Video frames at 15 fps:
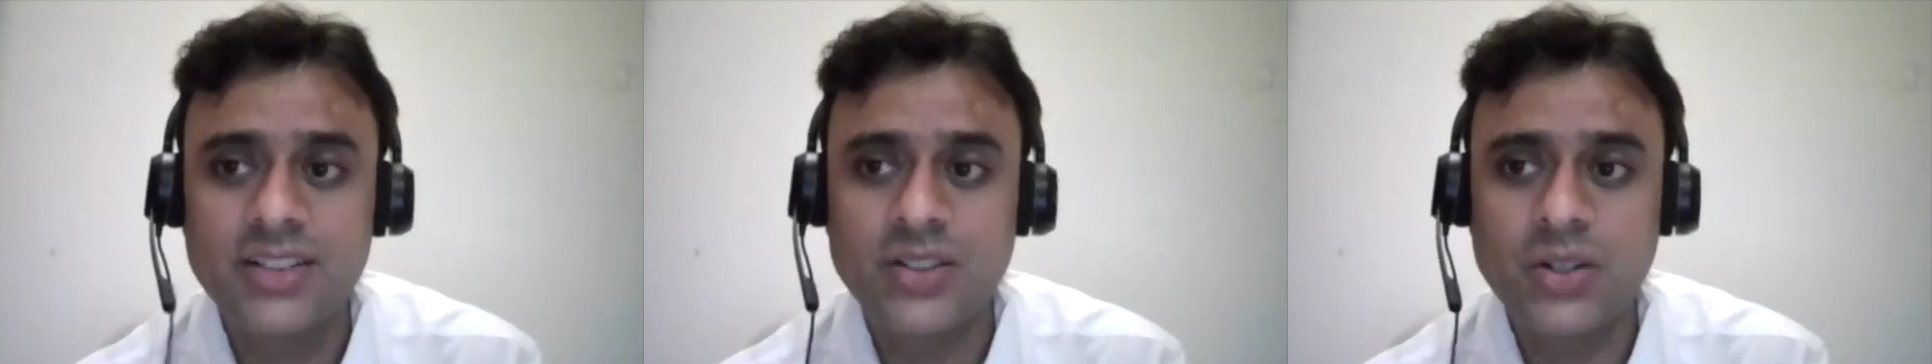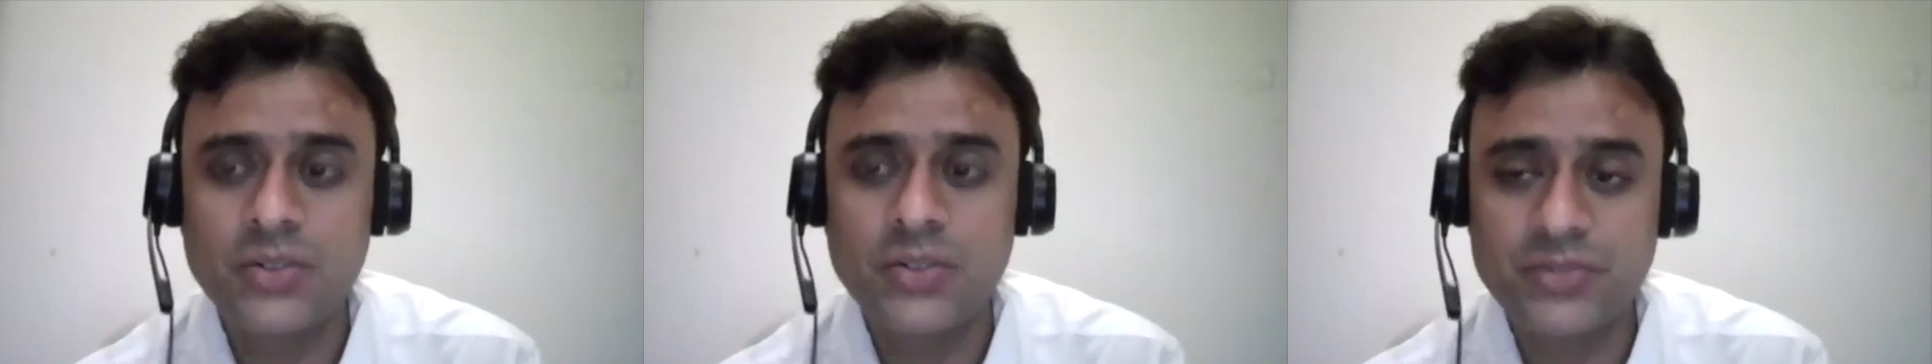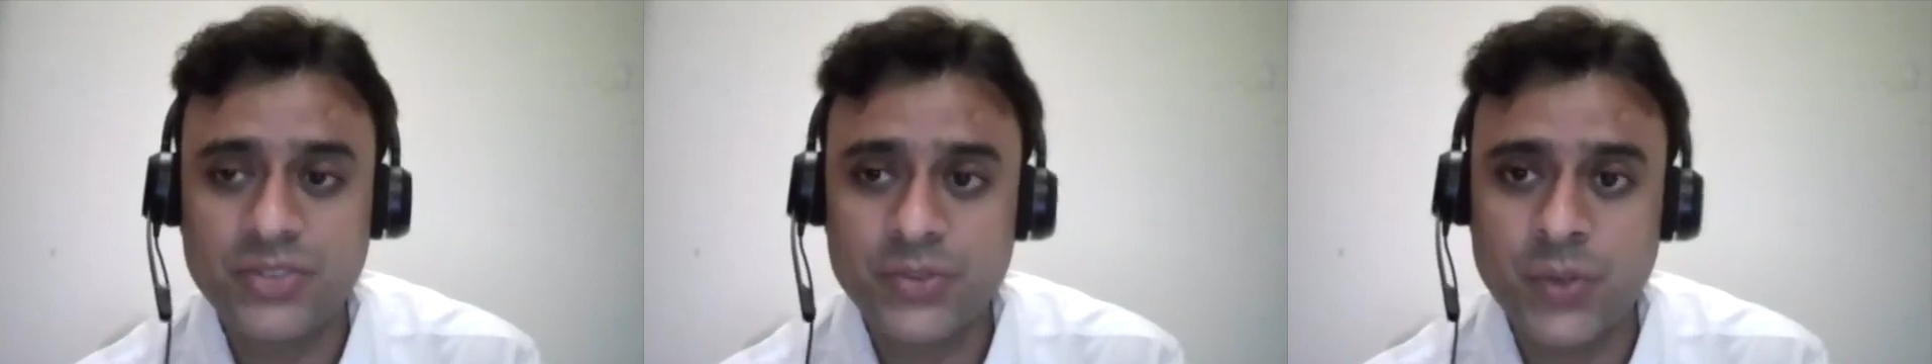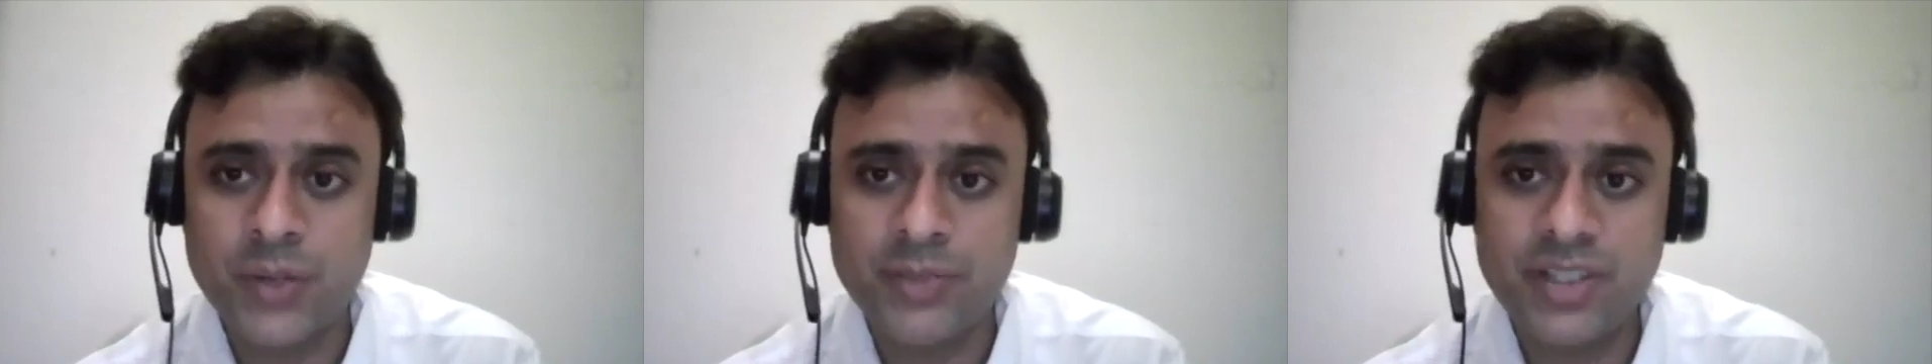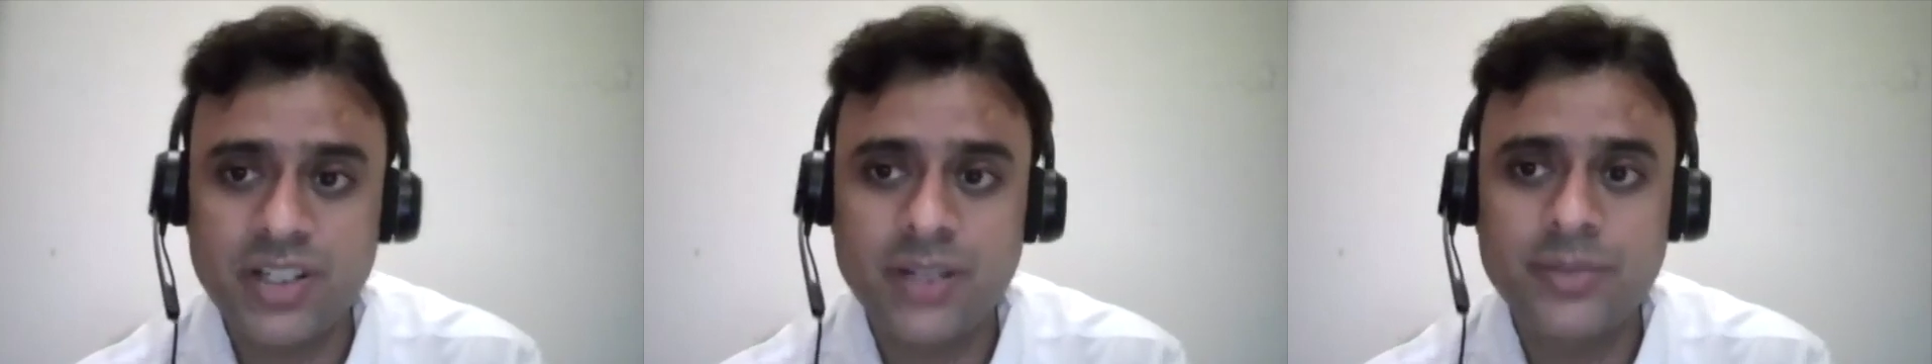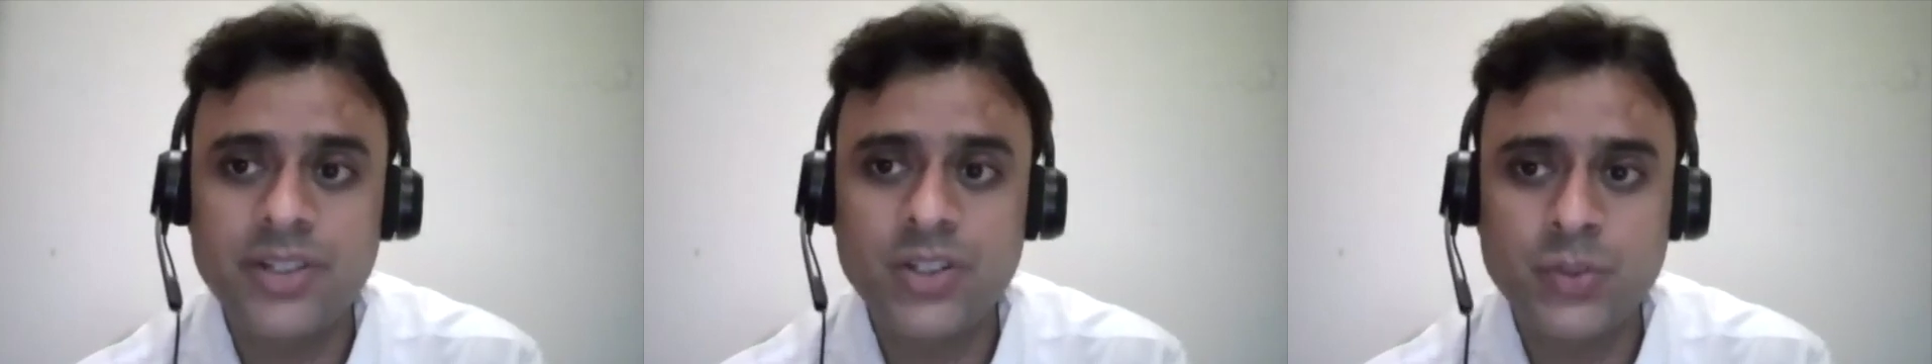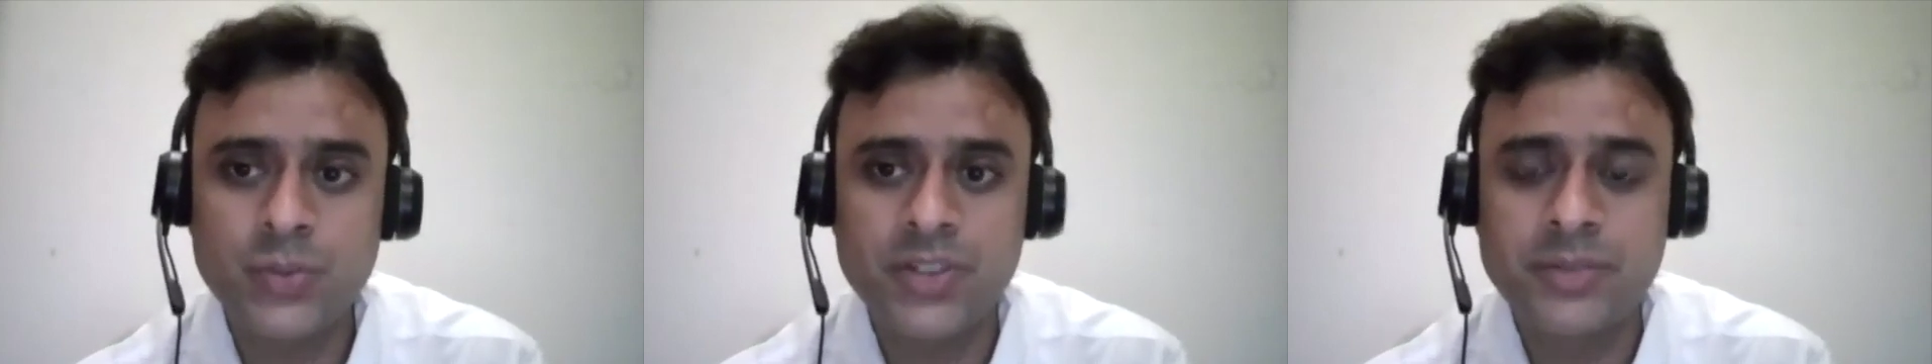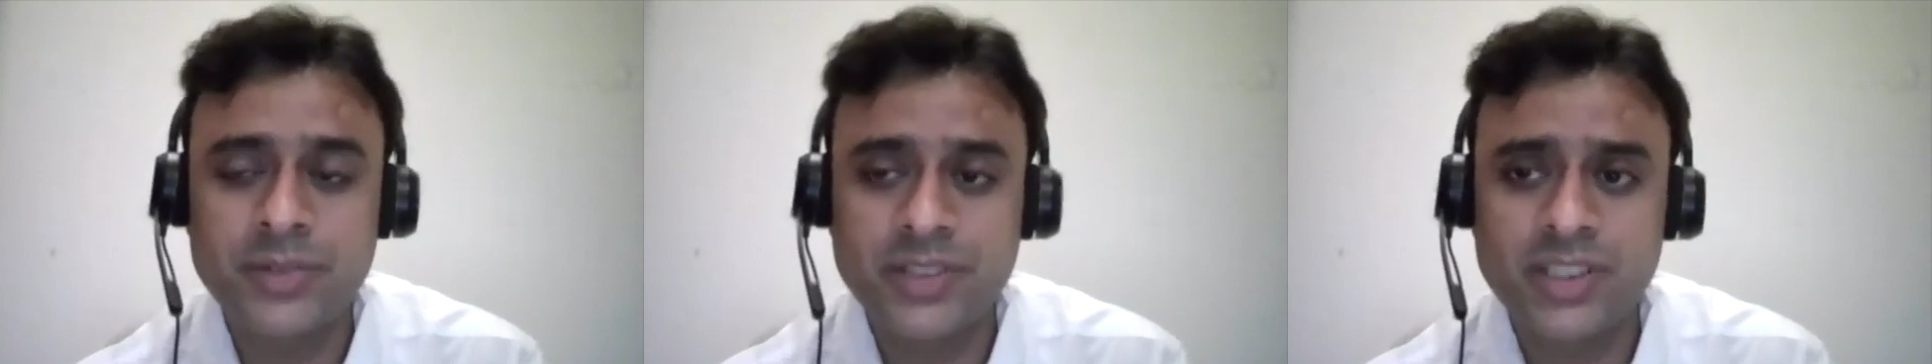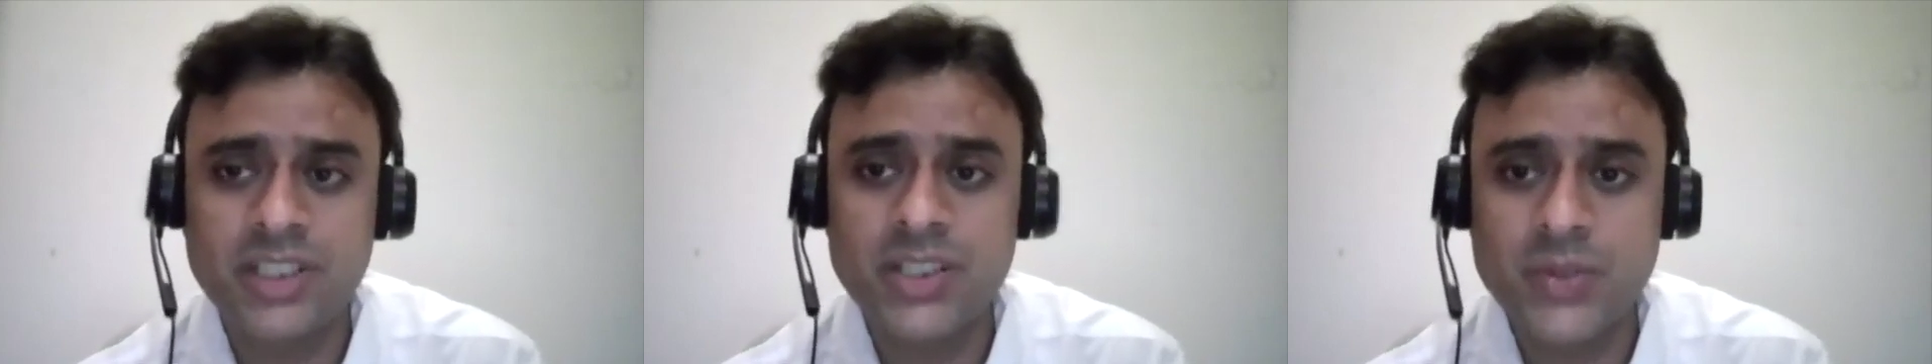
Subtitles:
of Swami coming to Puttaparthi.